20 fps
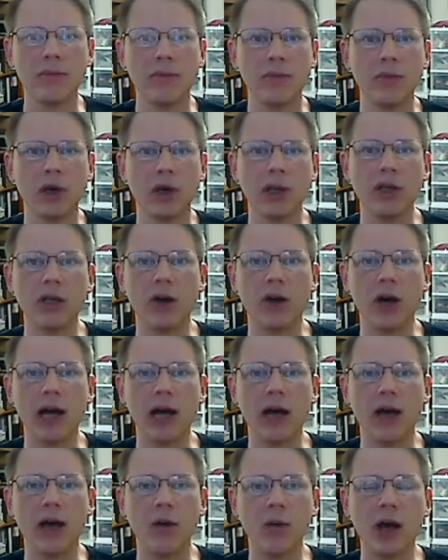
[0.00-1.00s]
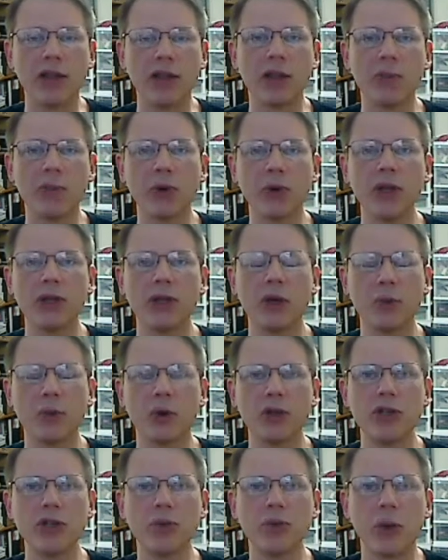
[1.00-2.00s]
you know, at the point that we're
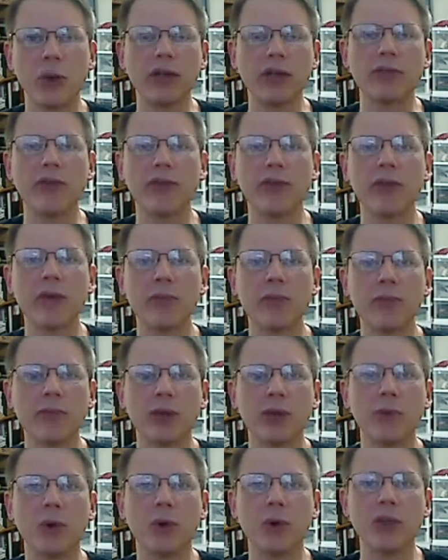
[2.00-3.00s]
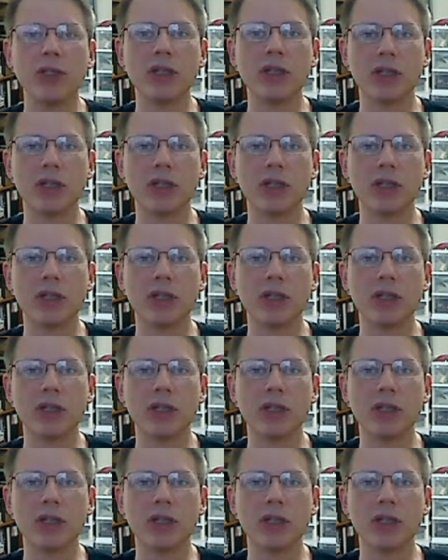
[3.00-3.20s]
just waiting for the boards